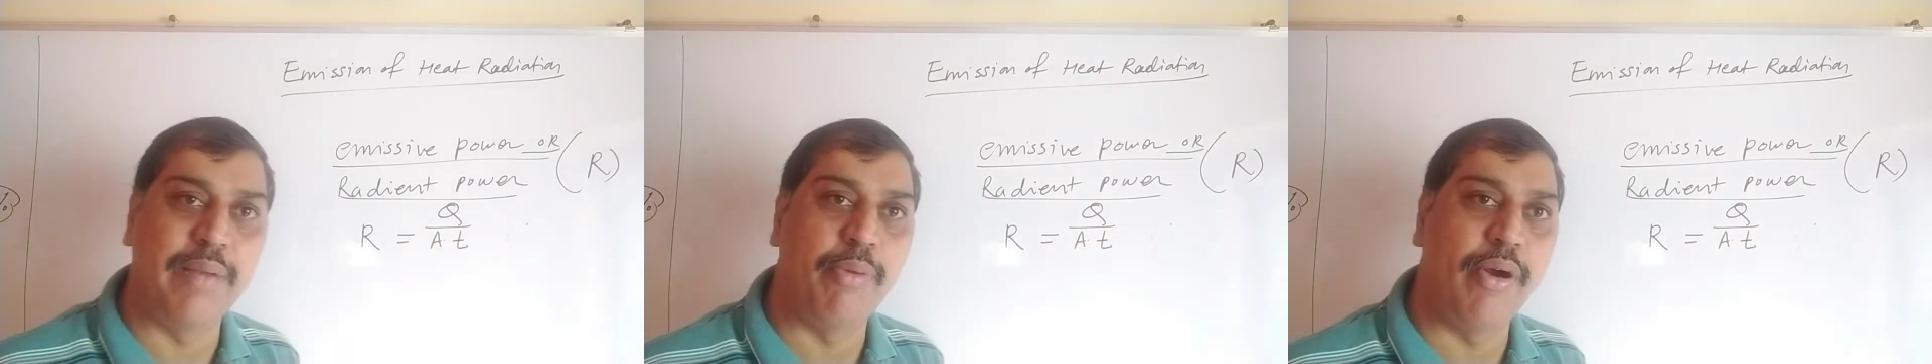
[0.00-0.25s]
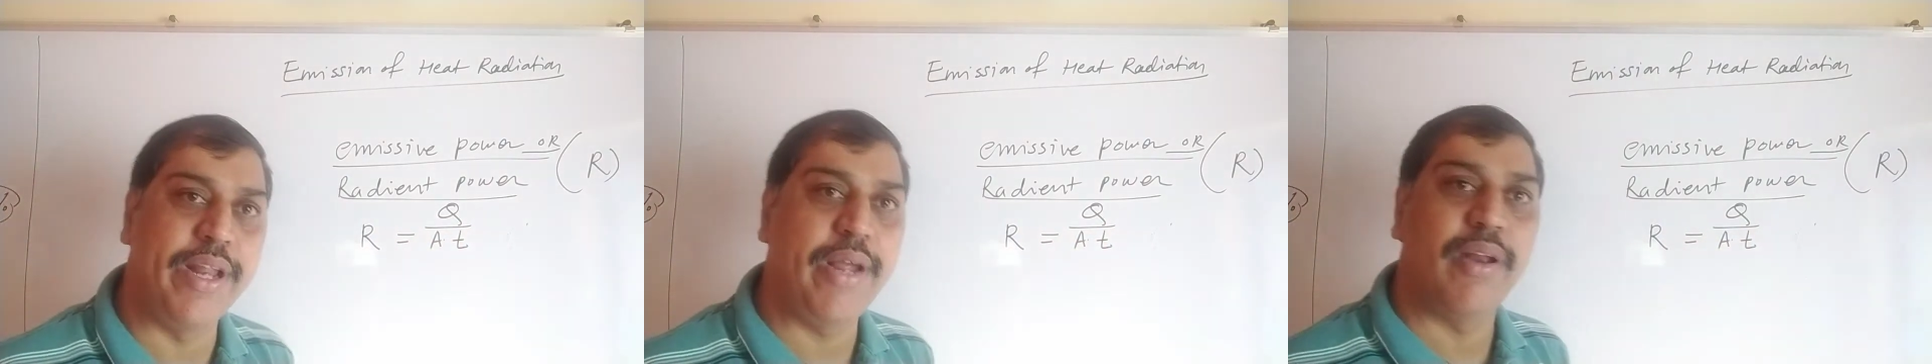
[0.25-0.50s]

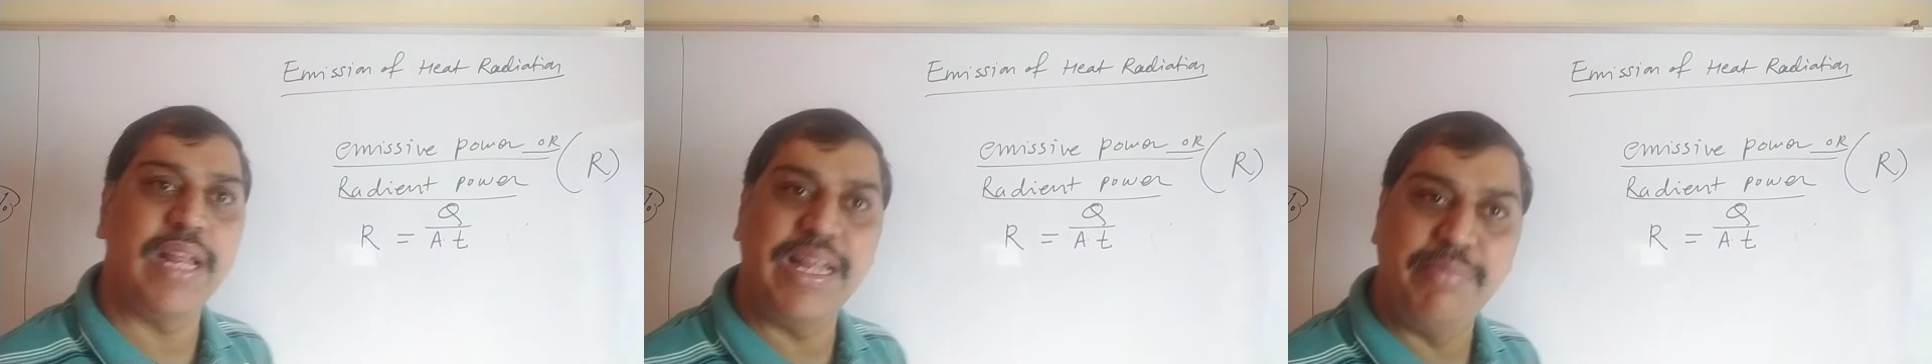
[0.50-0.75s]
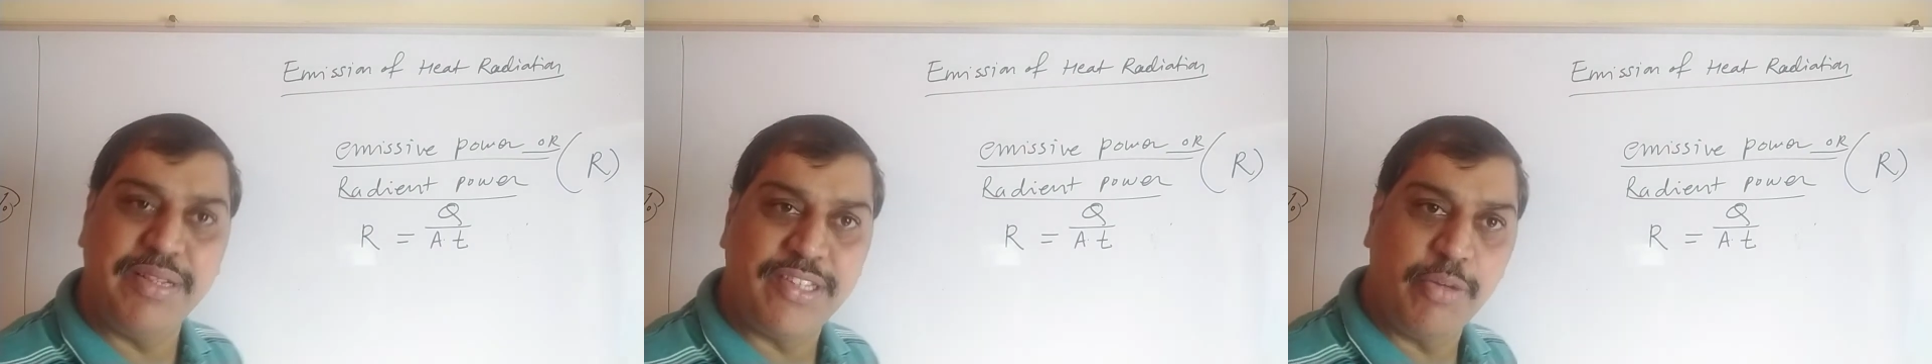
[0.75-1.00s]
body or
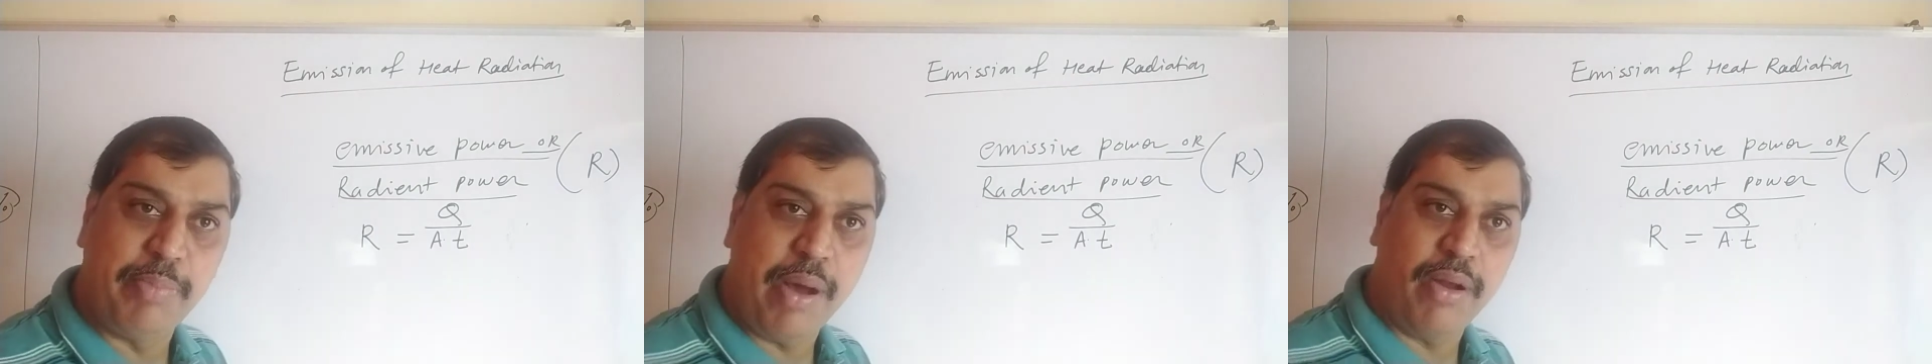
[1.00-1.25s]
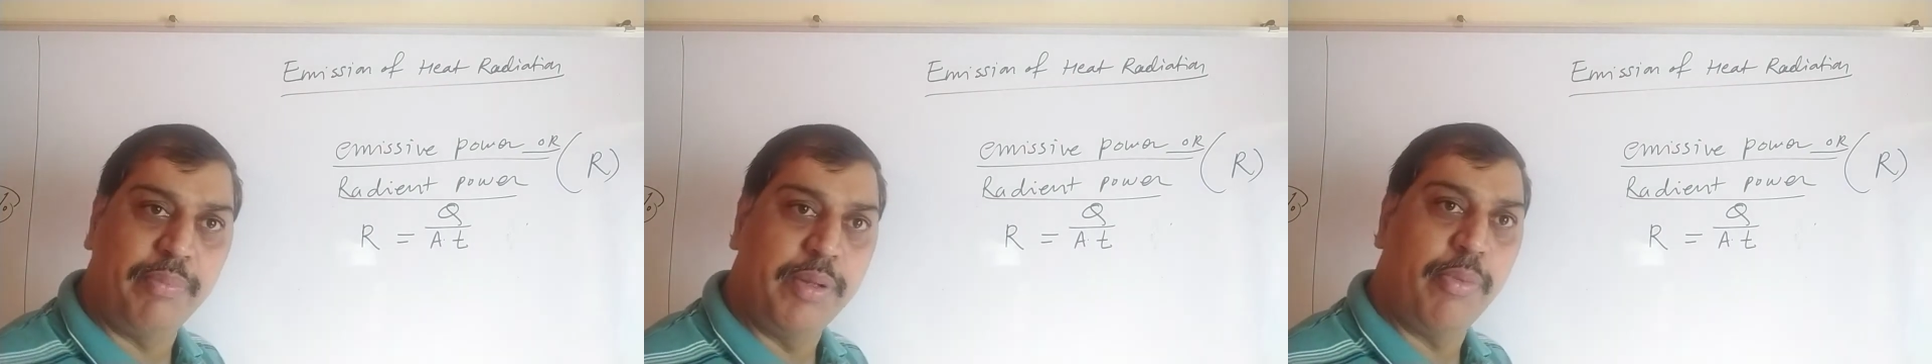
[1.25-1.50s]
emissive power
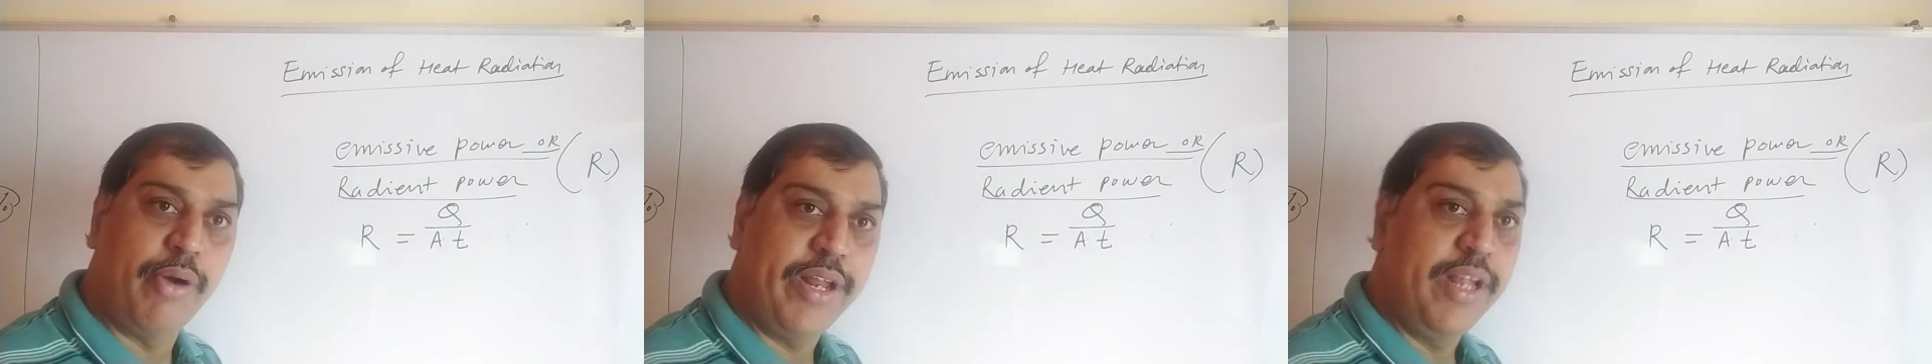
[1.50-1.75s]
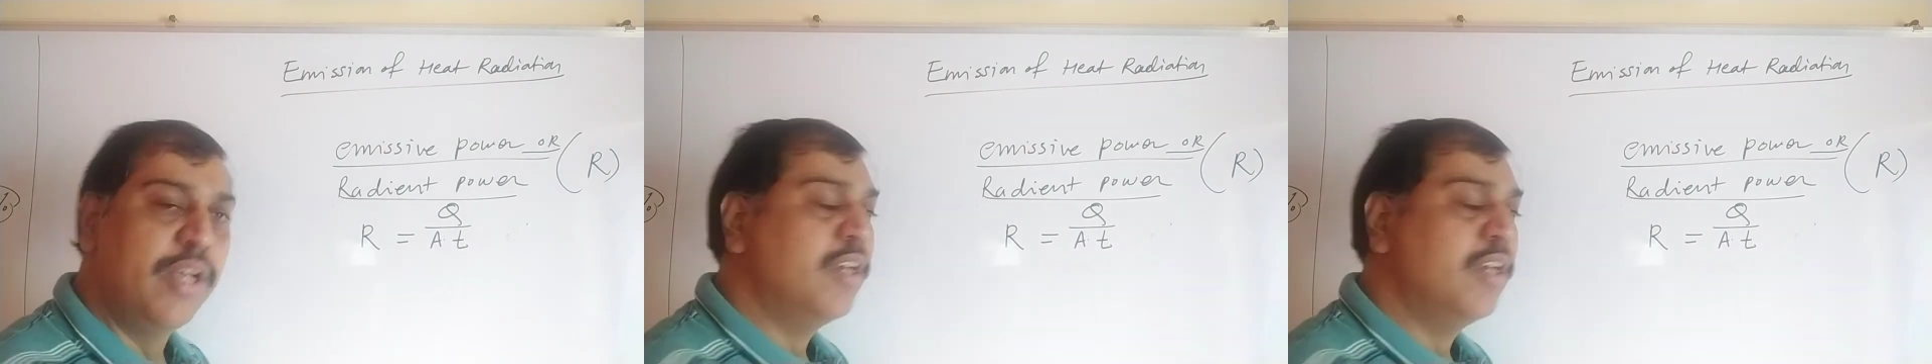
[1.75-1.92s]
of the body.